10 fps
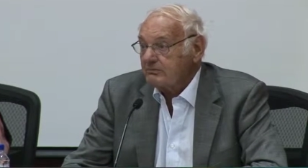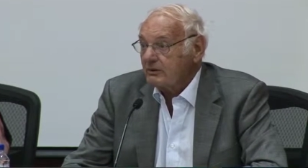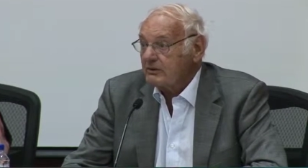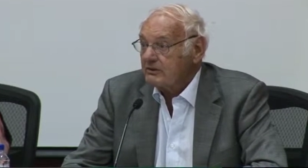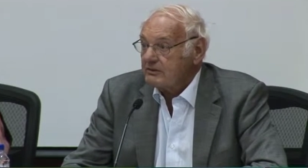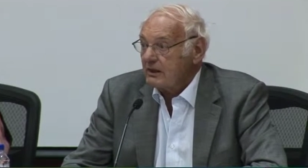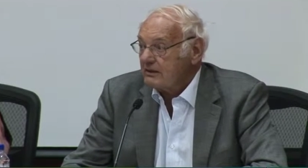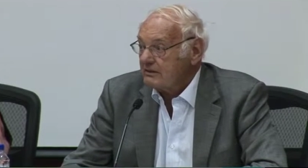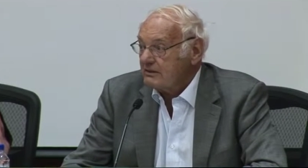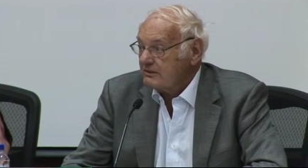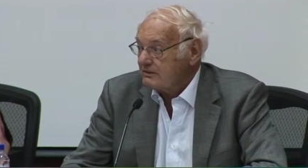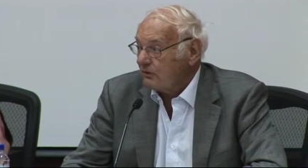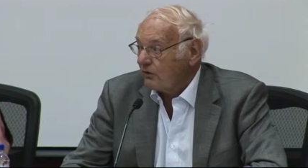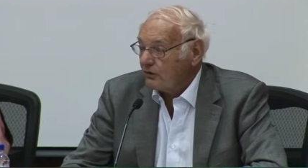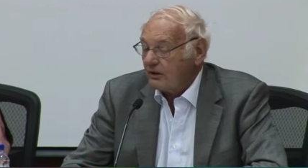potentialities
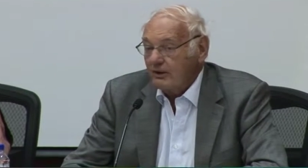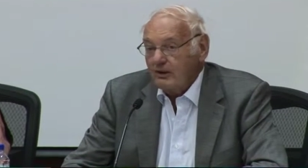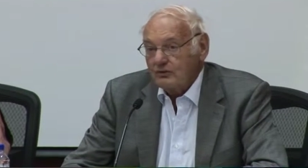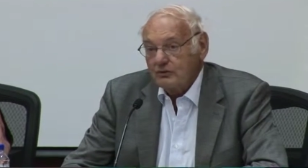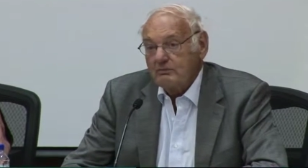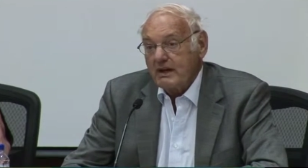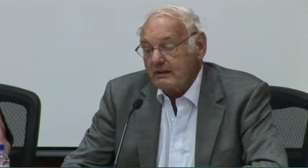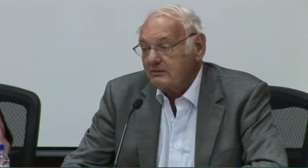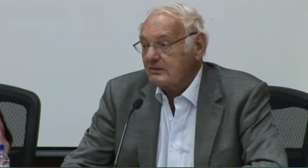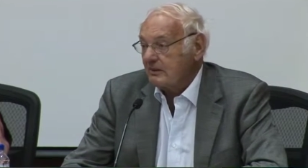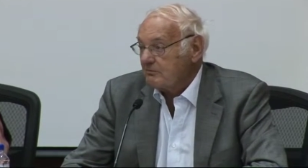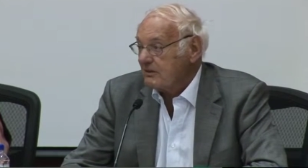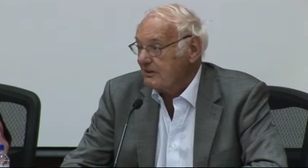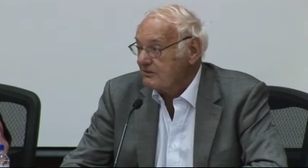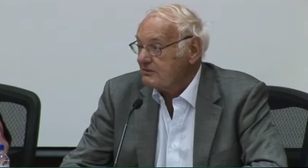in order to make
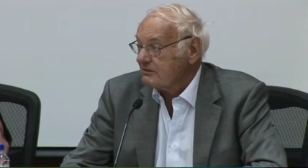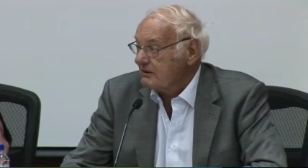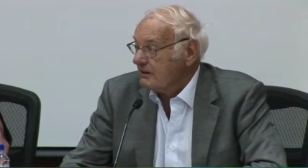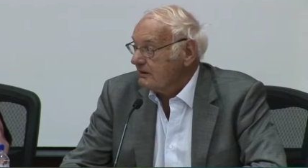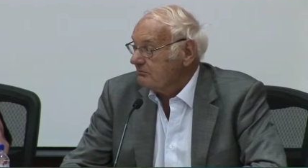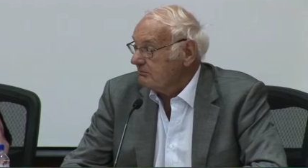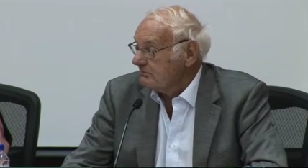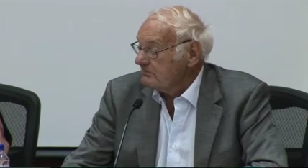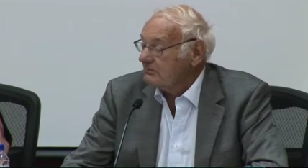them history, in